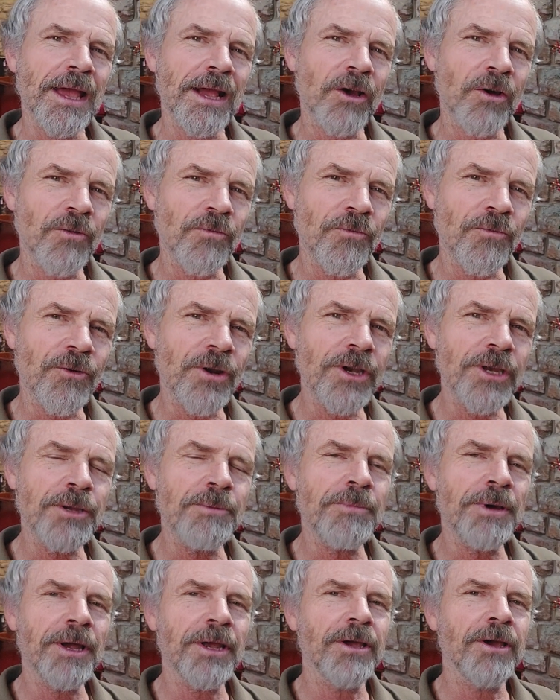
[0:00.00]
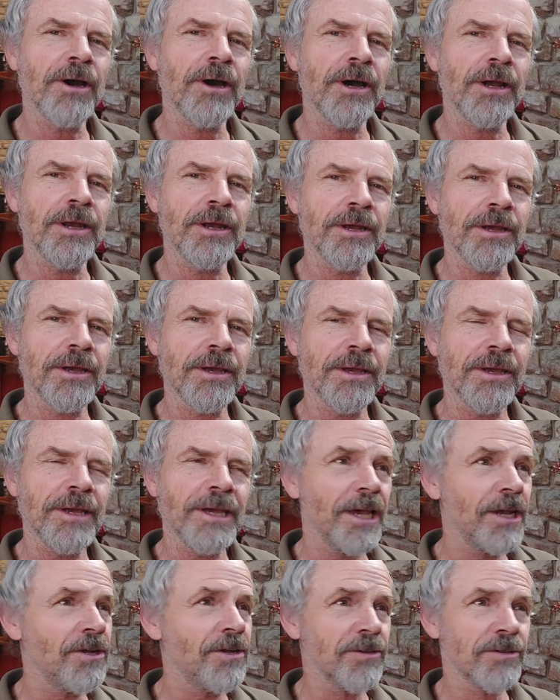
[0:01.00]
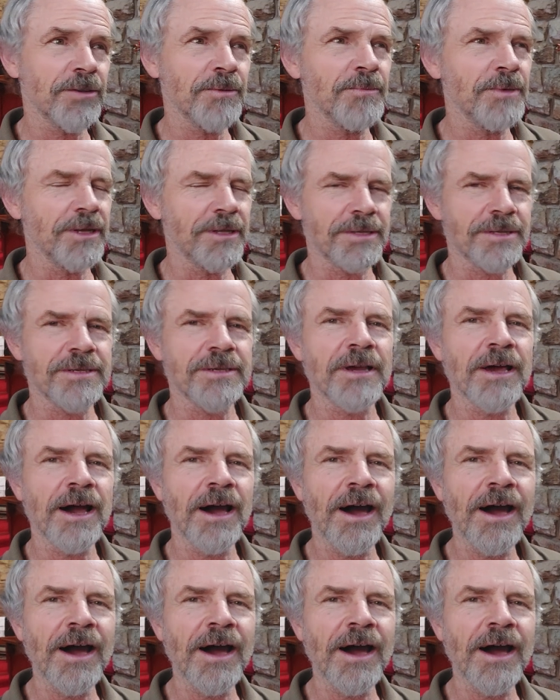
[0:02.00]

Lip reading: confronted by God, he just admits,